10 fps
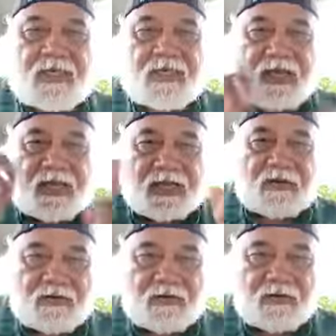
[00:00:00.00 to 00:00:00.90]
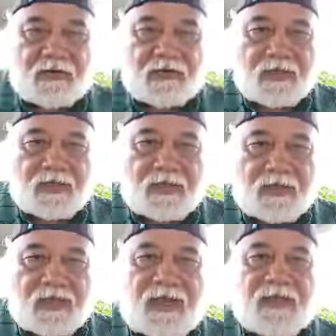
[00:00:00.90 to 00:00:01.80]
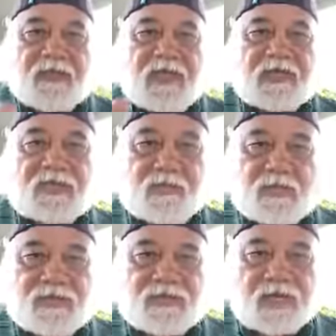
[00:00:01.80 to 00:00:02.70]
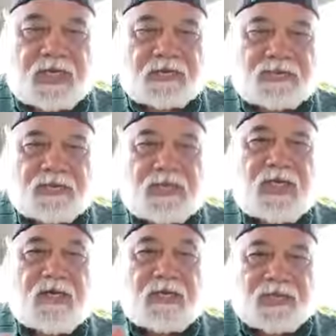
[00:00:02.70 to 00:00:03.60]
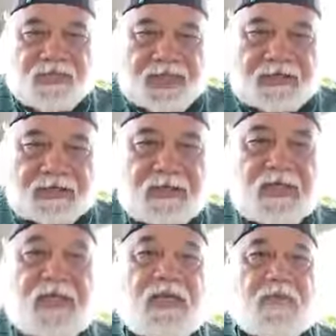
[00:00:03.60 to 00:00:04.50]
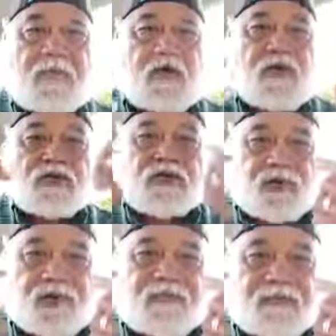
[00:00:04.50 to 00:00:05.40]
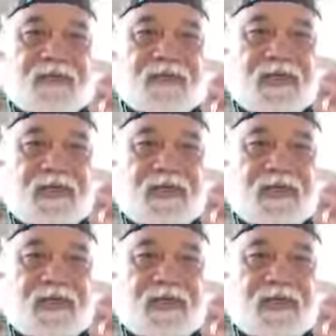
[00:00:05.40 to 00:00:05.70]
the air and exposing us with that chemical drift,